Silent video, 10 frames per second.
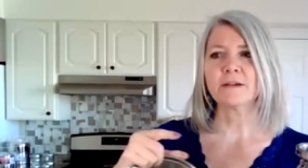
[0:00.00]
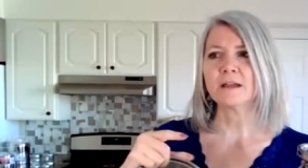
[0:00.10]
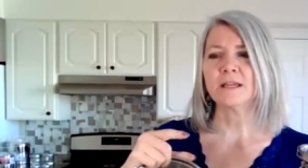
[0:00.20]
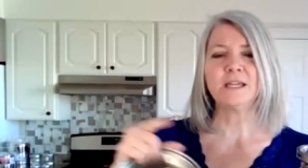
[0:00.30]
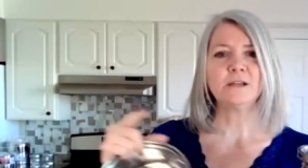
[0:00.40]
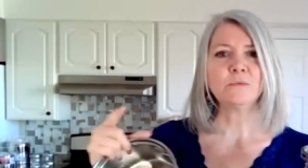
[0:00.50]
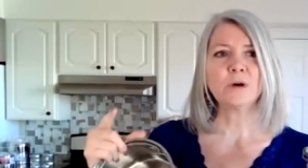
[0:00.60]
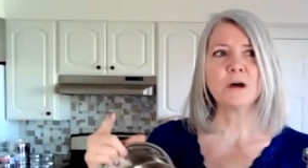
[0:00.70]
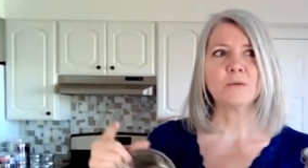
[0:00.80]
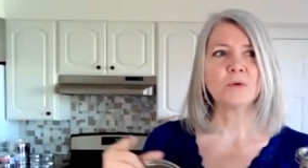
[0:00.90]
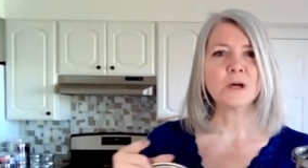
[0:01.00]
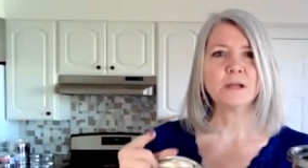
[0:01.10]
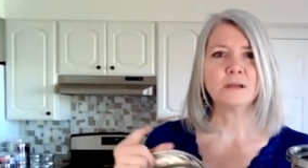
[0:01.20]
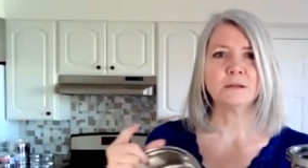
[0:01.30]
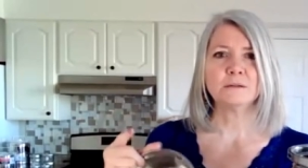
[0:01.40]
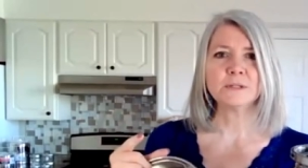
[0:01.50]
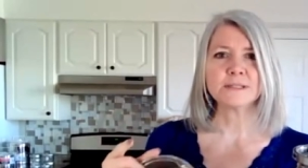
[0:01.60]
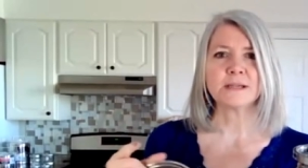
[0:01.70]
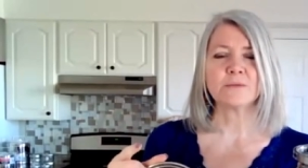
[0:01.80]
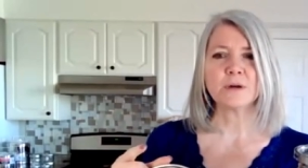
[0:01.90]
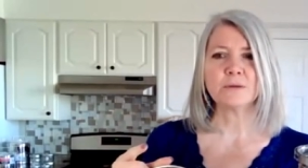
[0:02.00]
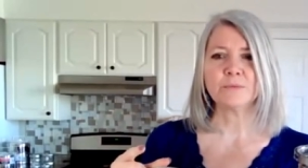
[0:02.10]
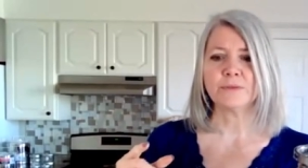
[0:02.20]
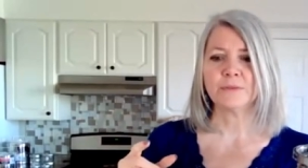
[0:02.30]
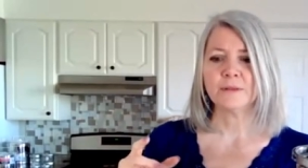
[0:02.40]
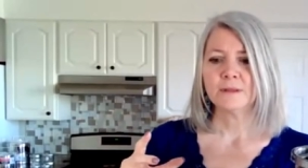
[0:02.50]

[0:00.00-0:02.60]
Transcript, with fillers: that quinoa one, what is that one with